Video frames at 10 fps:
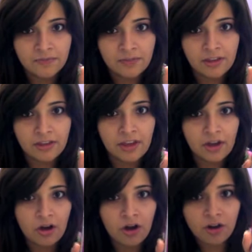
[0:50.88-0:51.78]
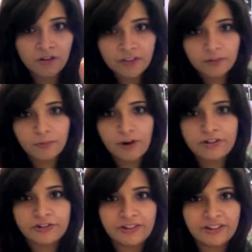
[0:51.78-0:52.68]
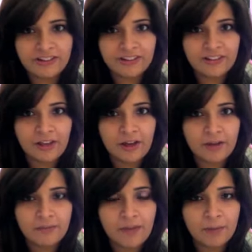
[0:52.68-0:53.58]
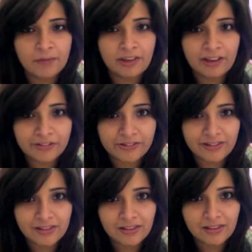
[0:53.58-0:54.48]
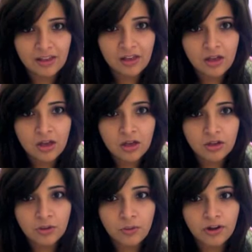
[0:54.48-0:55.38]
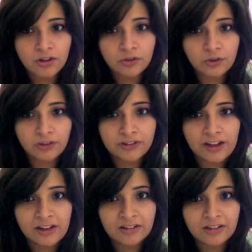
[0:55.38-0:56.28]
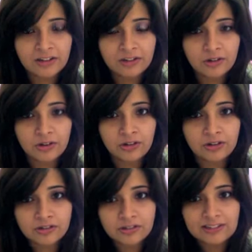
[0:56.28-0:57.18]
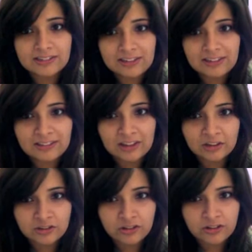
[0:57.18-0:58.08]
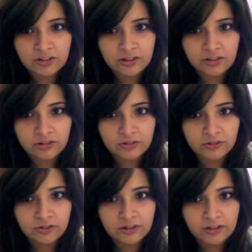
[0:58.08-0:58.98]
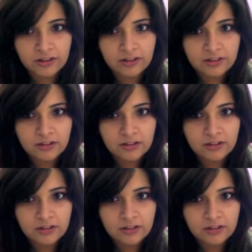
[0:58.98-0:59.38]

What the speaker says: and you get all these precious applications. You want to scroll down until the D section, so let's try that.